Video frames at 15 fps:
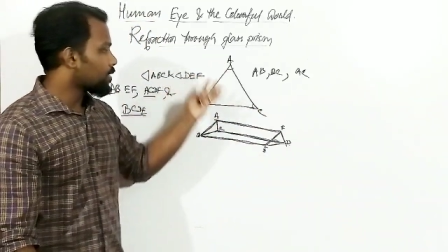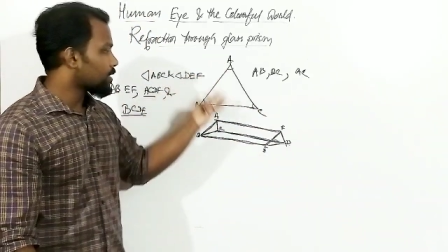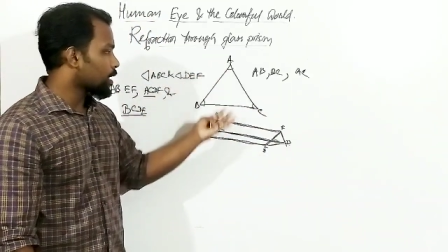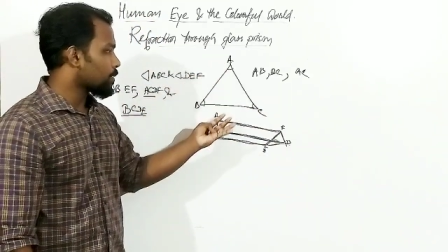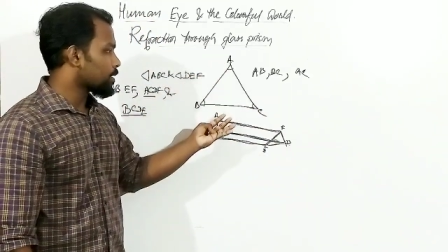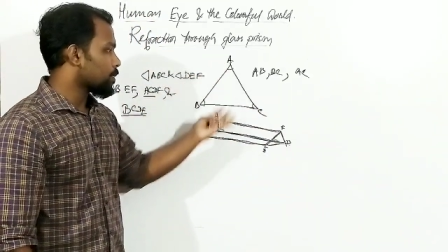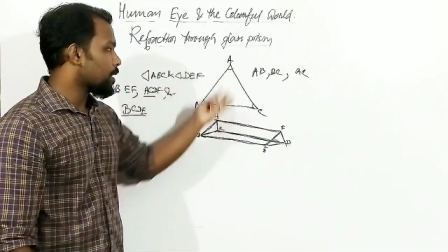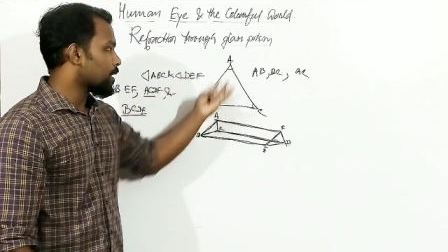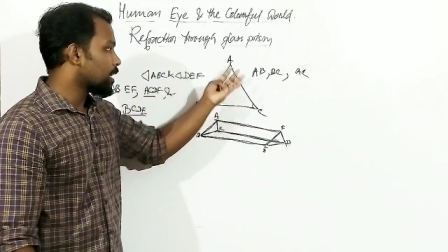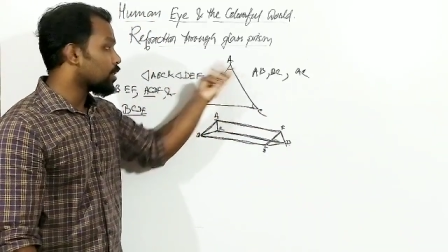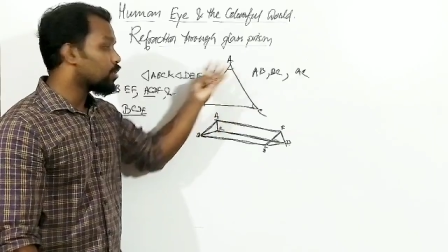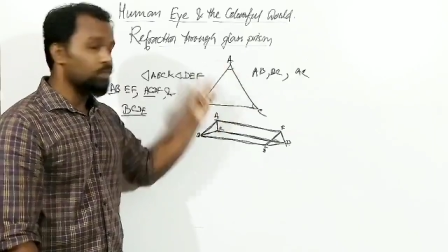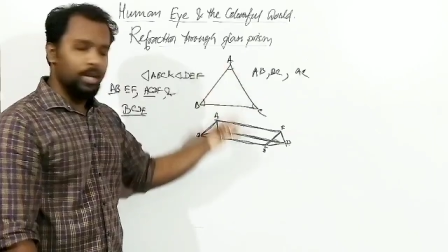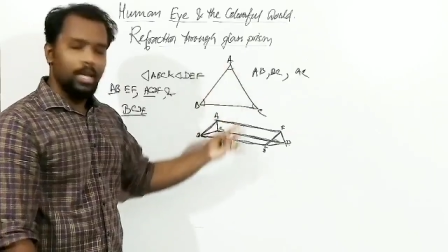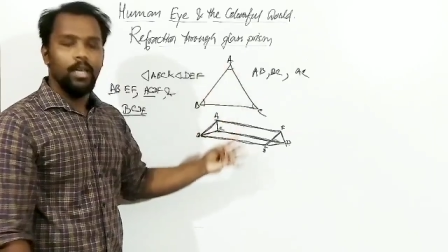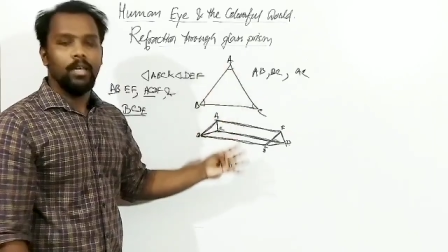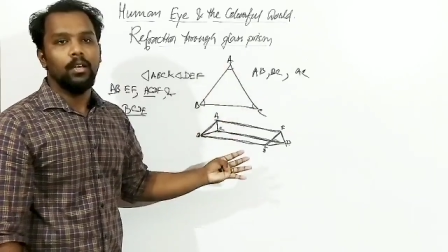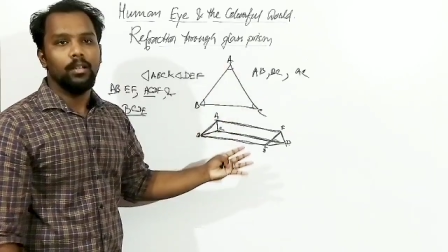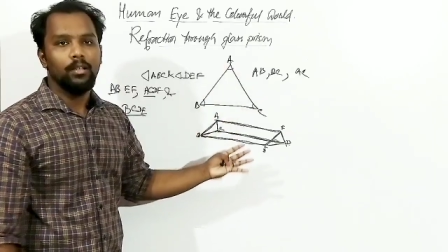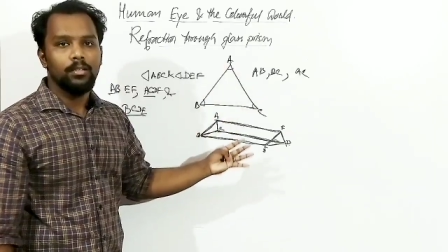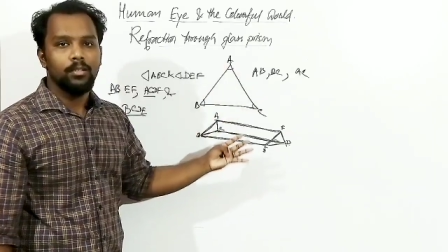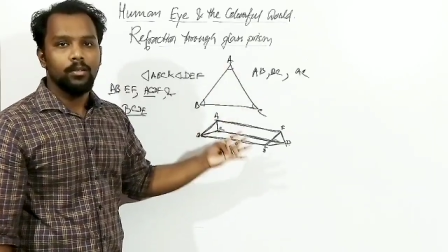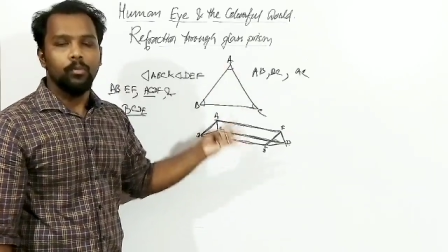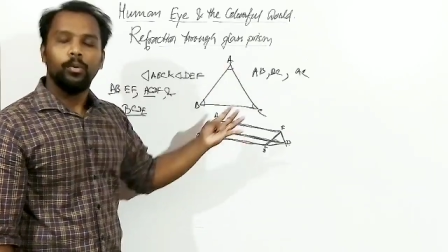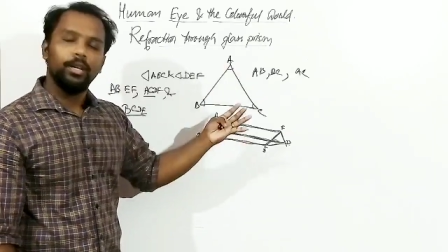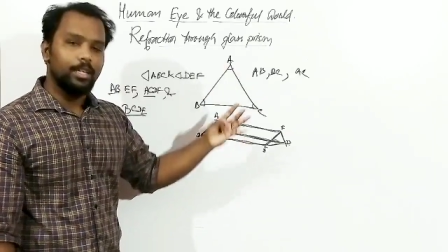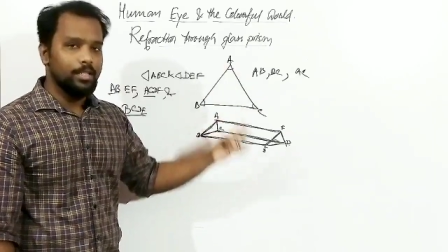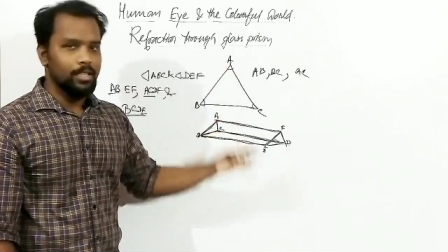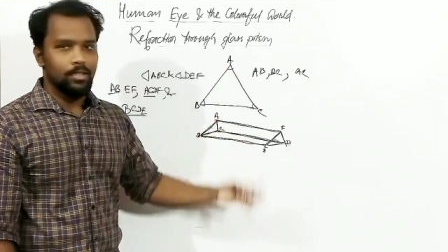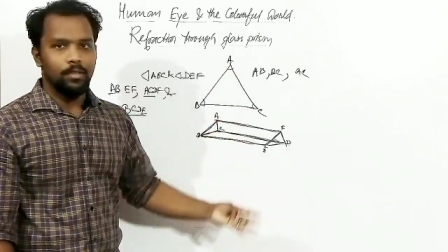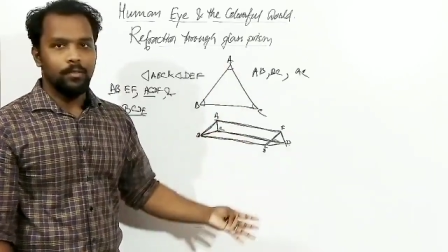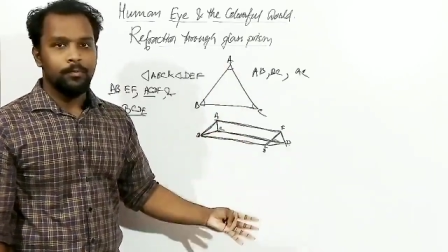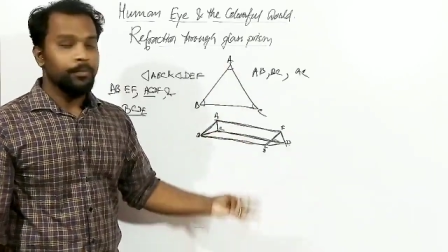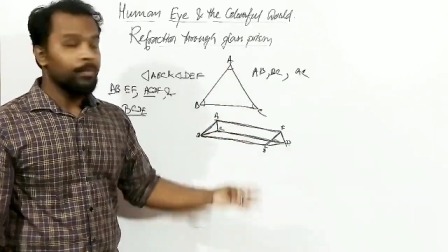surfaces making three angles with each other.